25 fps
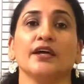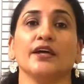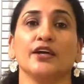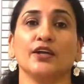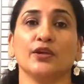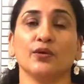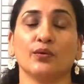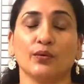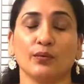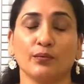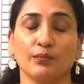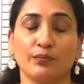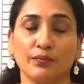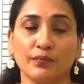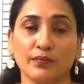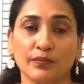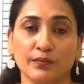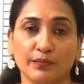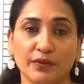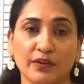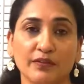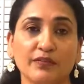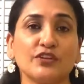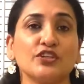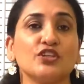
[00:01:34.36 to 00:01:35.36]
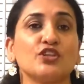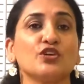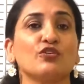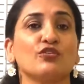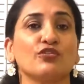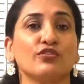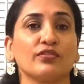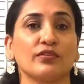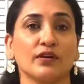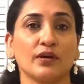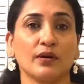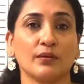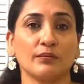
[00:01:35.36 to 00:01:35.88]
you know, prevent you
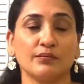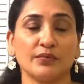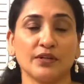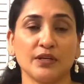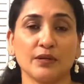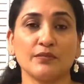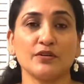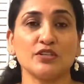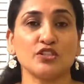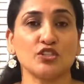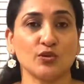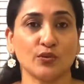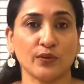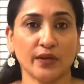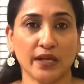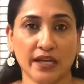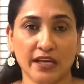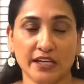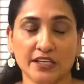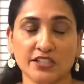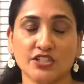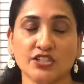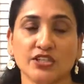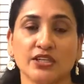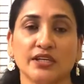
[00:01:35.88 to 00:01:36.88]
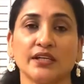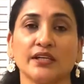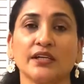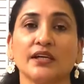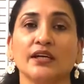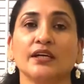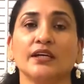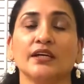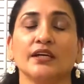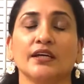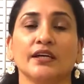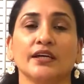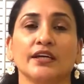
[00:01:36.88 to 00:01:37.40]
from premature aging,
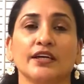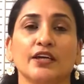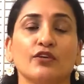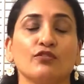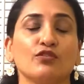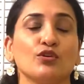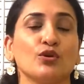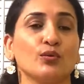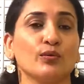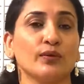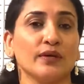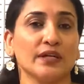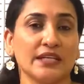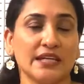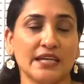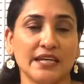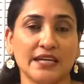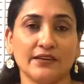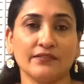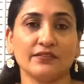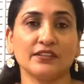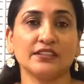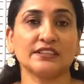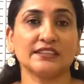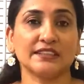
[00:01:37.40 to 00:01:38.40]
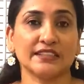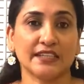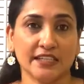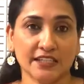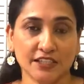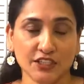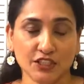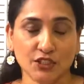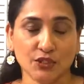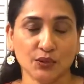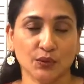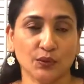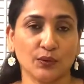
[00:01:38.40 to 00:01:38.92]
give you an even
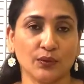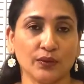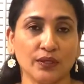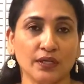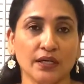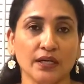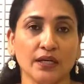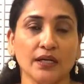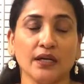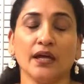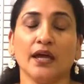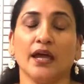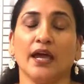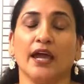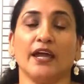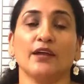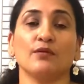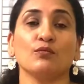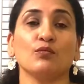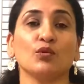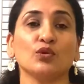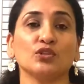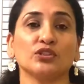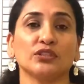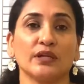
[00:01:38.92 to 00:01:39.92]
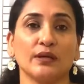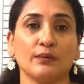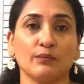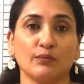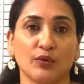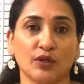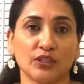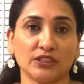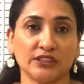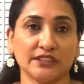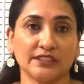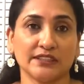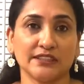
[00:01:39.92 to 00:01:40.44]
skin tone, and most
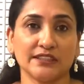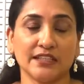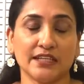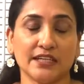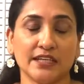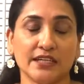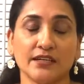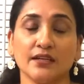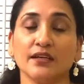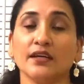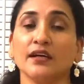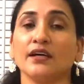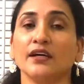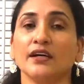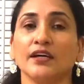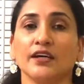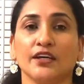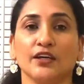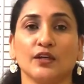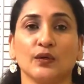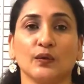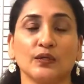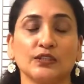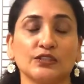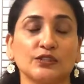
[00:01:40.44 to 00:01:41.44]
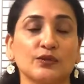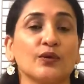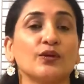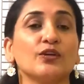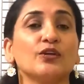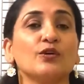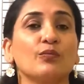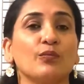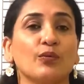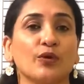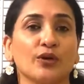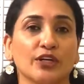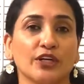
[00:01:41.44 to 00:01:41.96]
importantly, you know, it's going
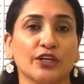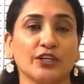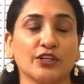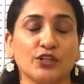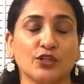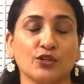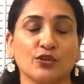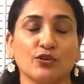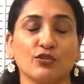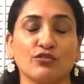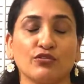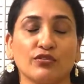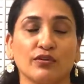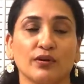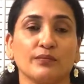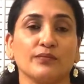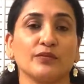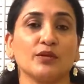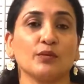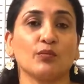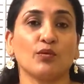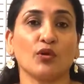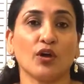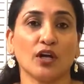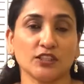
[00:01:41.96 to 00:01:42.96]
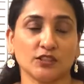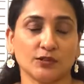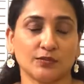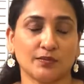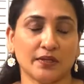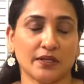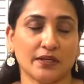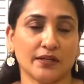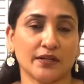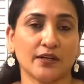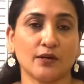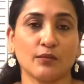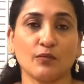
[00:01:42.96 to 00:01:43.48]
to protect you from the broad
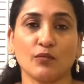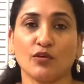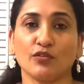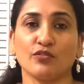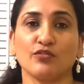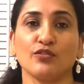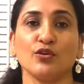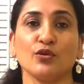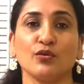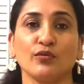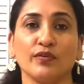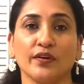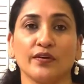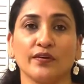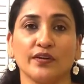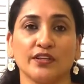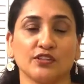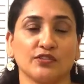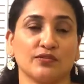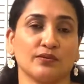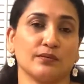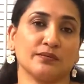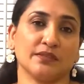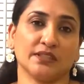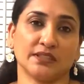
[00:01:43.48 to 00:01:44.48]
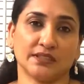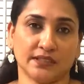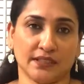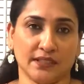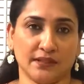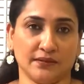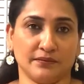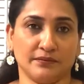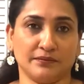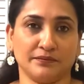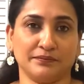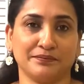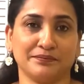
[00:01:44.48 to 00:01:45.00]
spectrum of UV rays from the
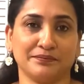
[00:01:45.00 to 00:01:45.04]
sun.